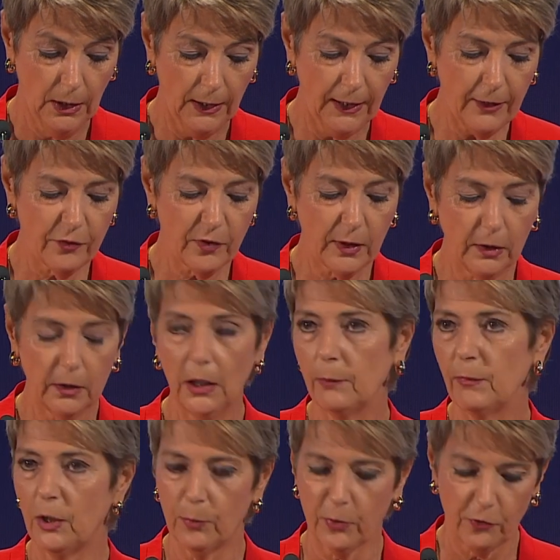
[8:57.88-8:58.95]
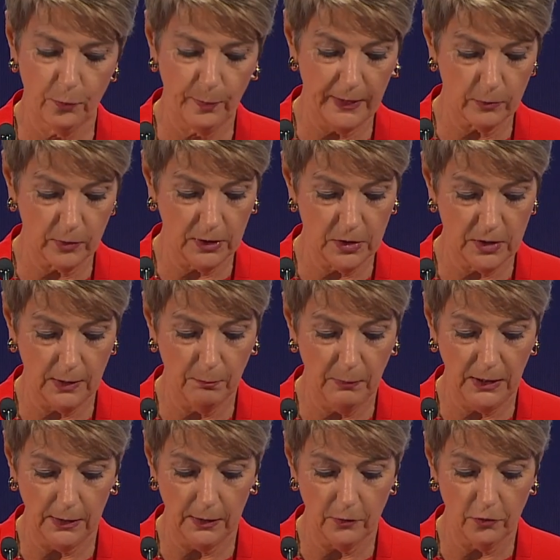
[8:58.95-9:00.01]
Less economic prosperity
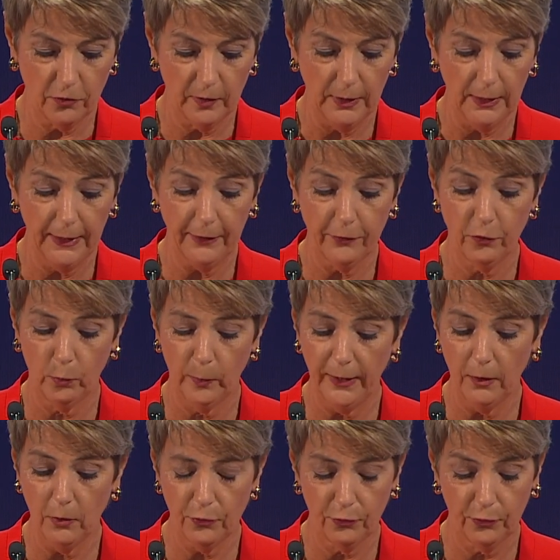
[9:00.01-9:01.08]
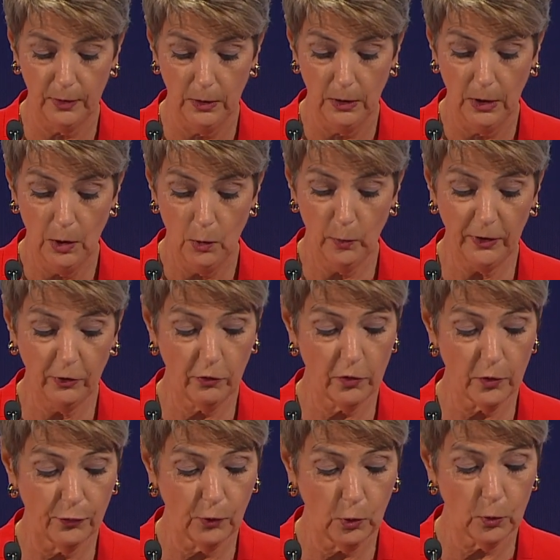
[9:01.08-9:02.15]
means less wealth, which is
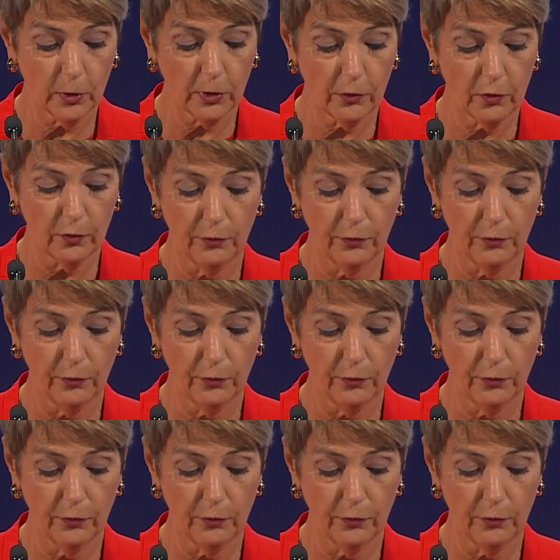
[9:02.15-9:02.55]
of course